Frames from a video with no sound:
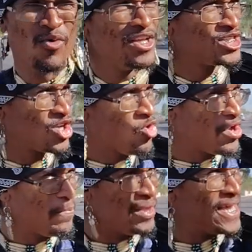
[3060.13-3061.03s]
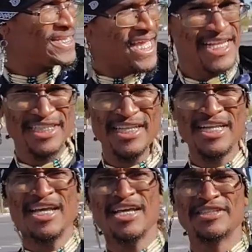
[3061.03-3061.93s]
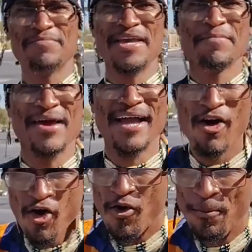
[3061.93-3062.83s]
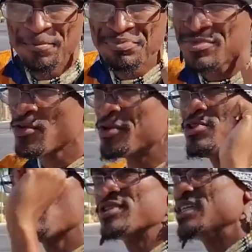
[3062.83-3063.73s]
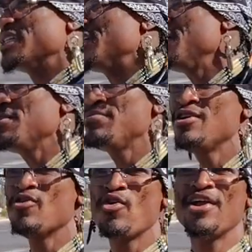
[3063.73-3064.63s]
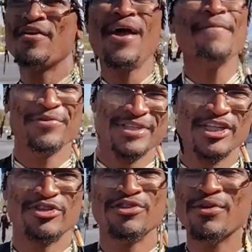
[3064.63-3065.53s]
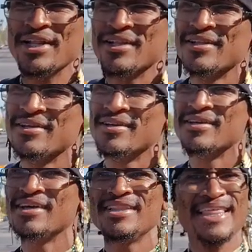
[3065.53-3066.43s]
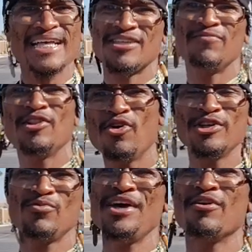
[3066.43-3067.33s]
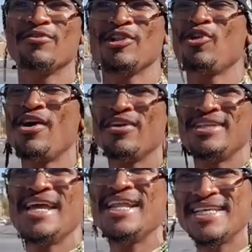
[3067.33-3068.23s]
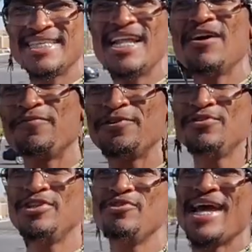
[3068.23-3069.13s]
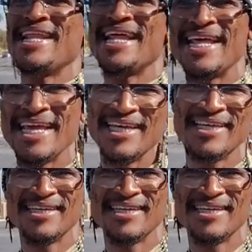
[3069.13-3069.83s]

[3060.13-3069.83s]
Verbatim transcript: whether it's to go to the plantation, to make it back home, whether you go into the gym, whatever it is that you're doing. That's of the Lord's will. The Lord ordained it and set it up for you to do that that day.